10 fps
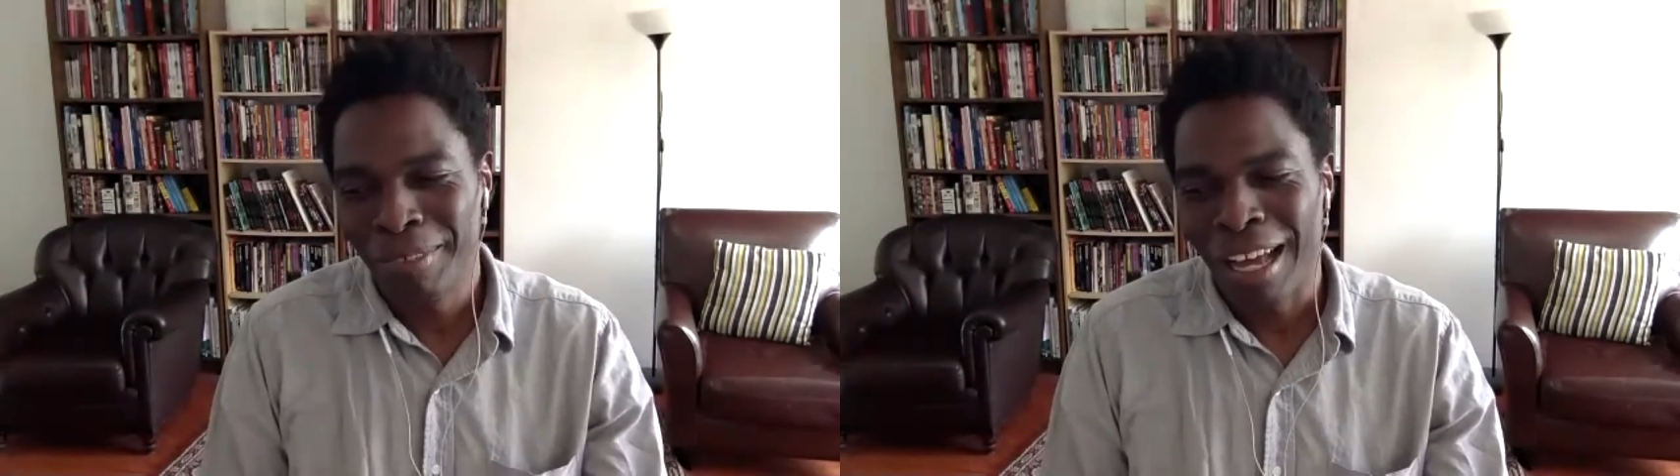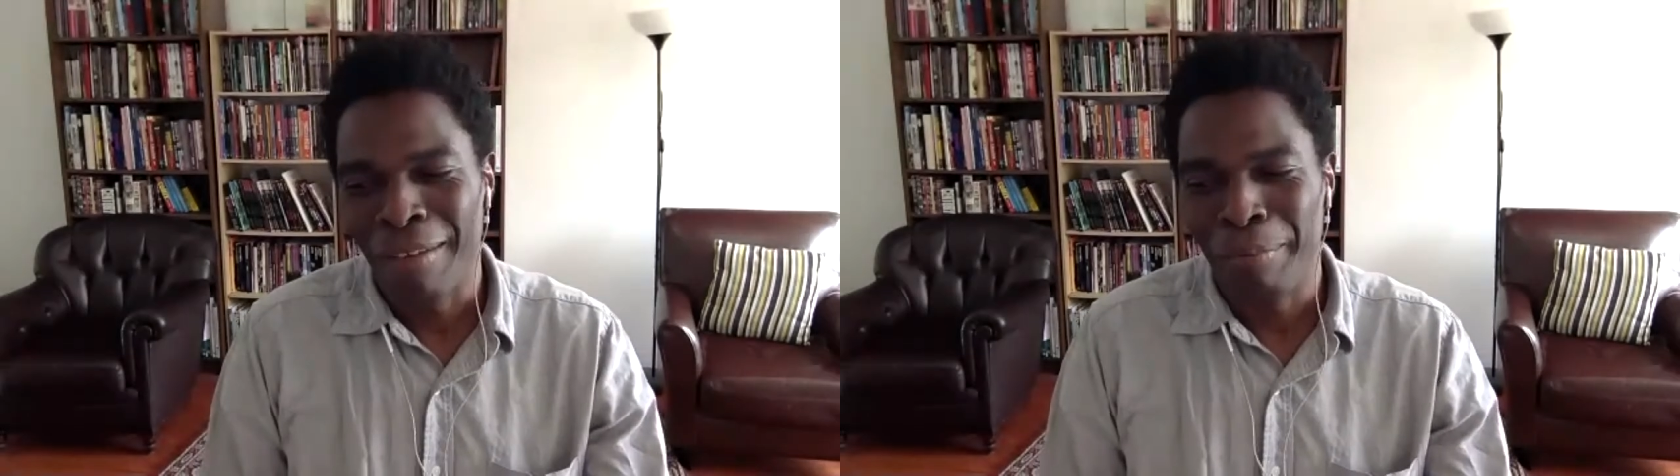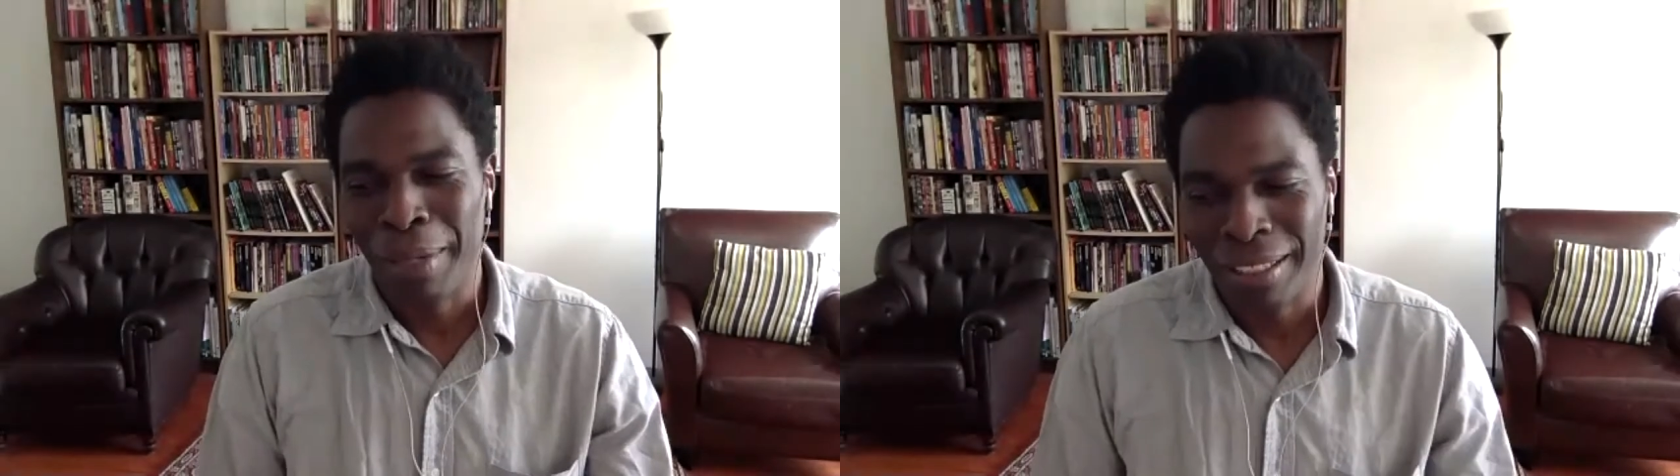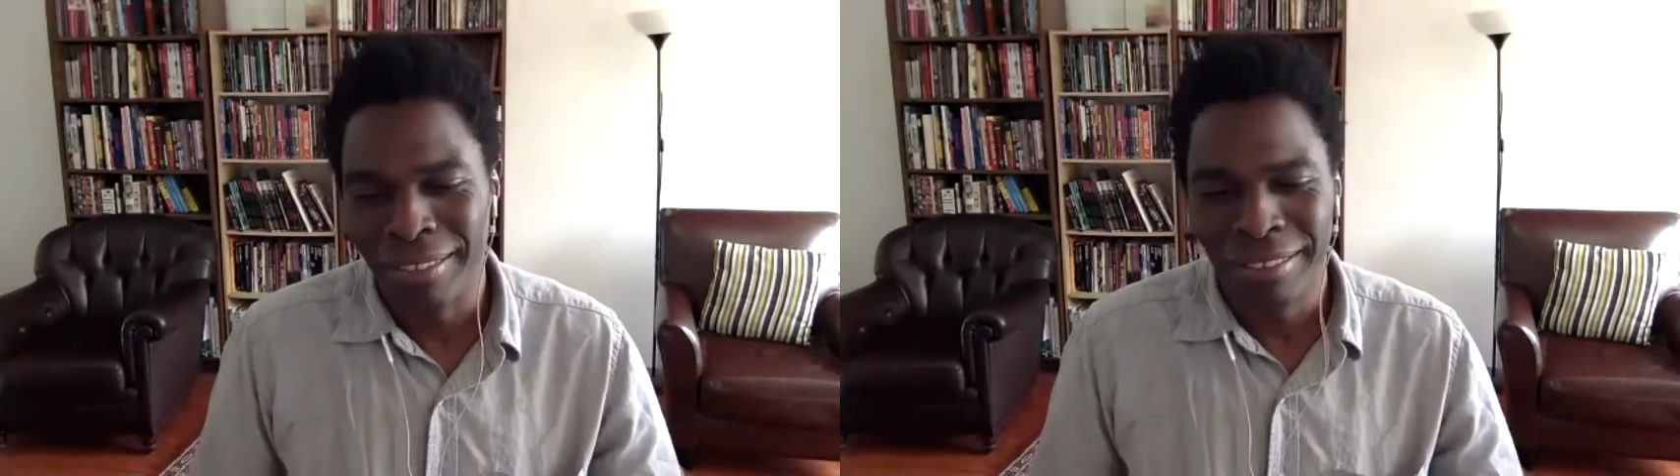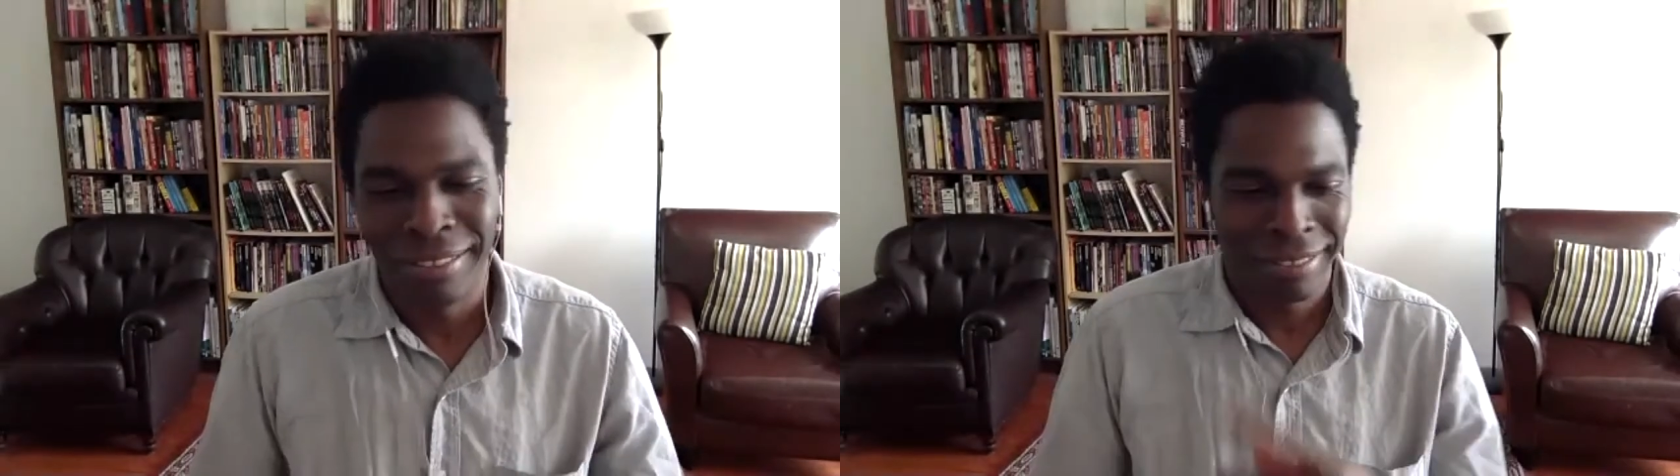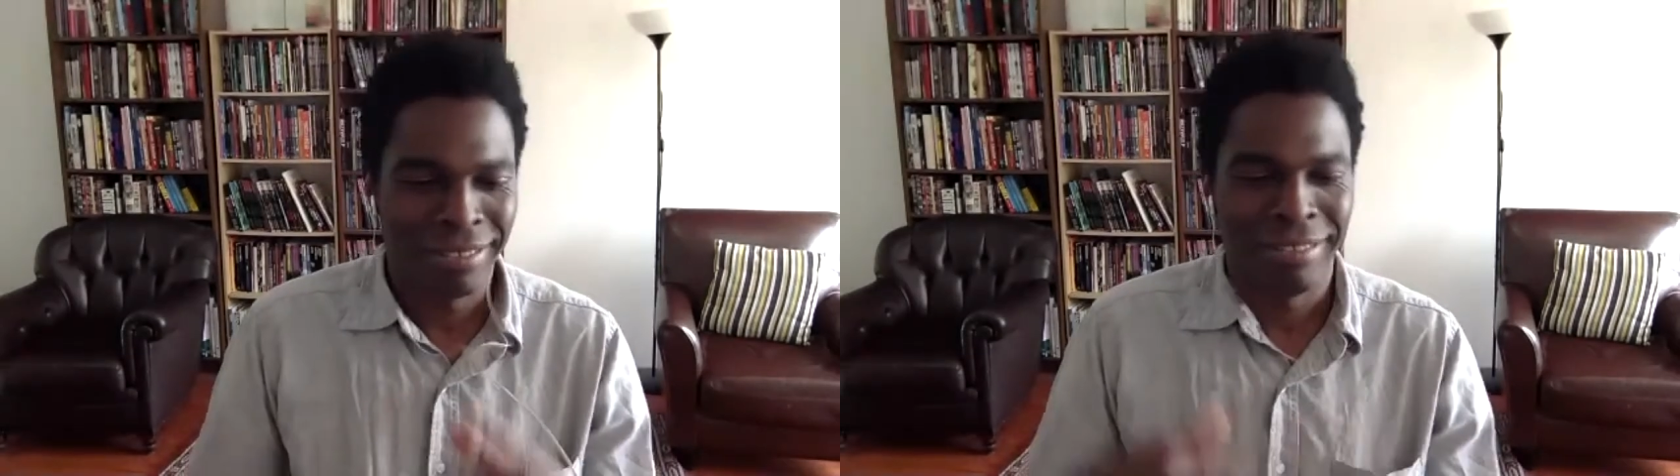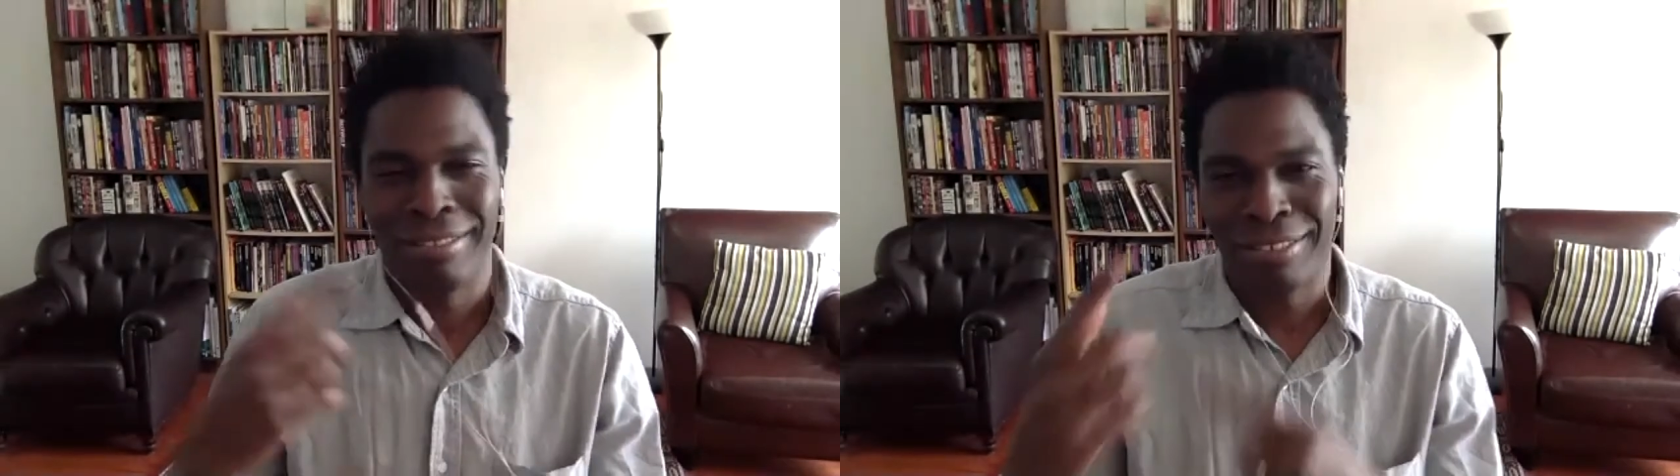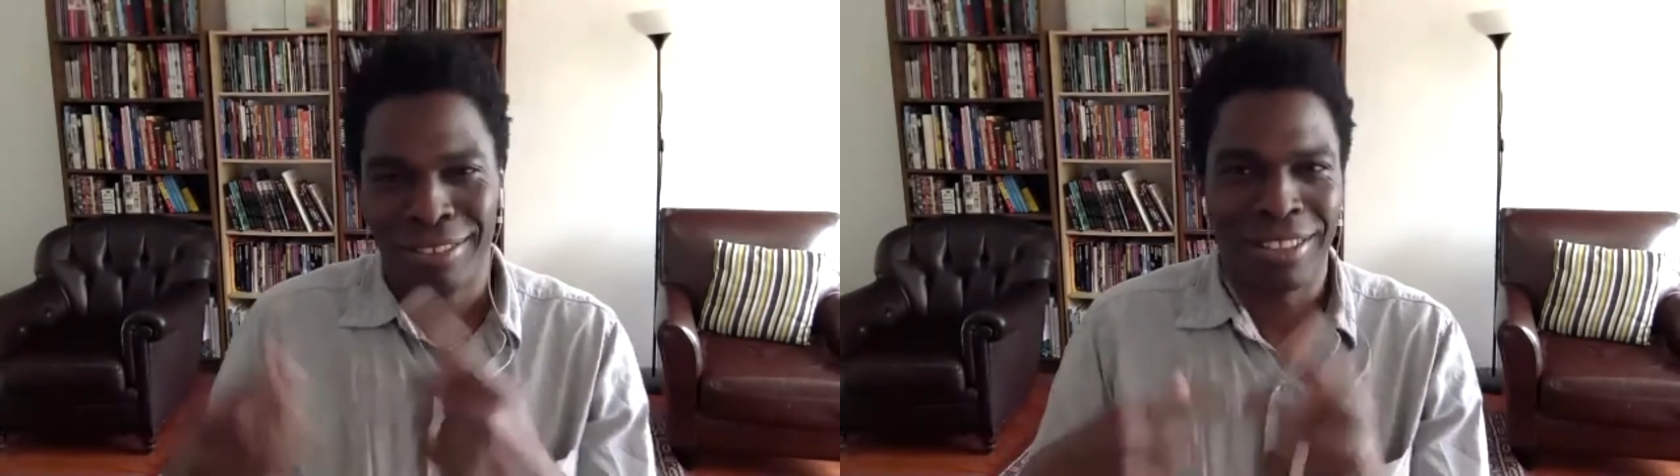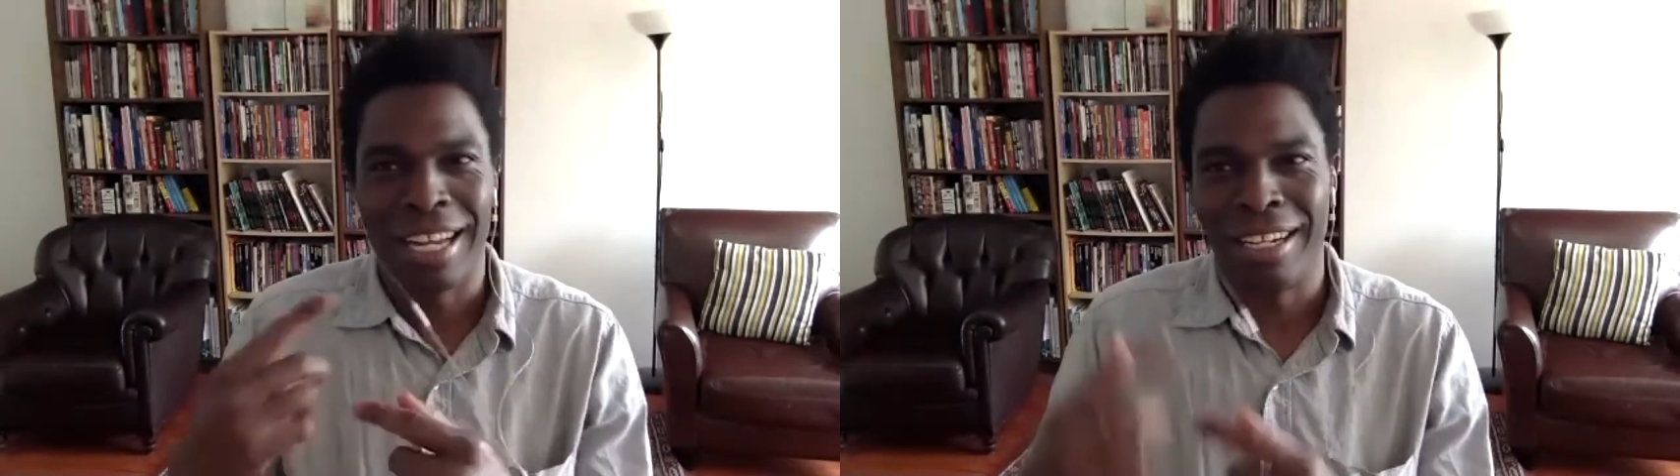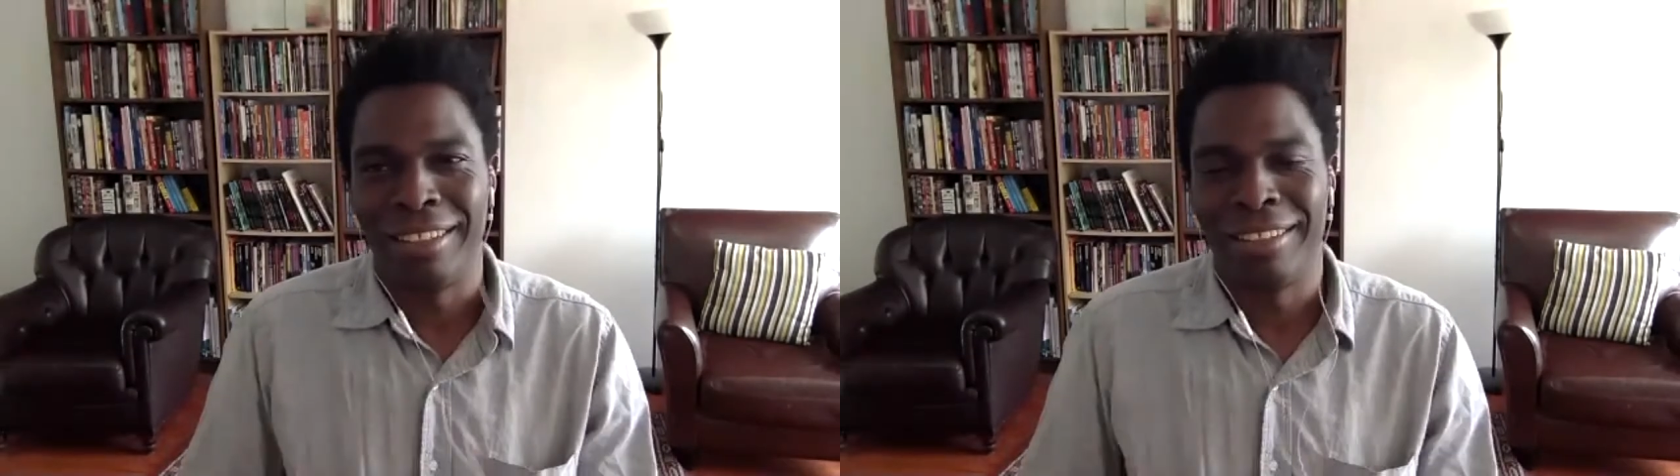I've been
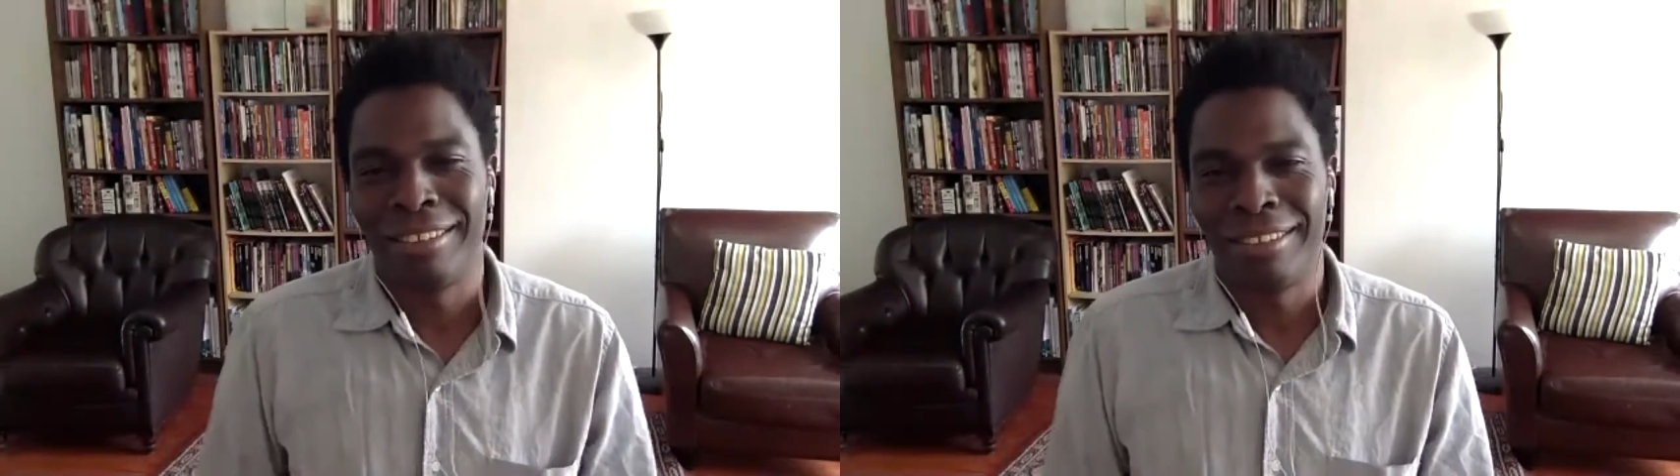kind of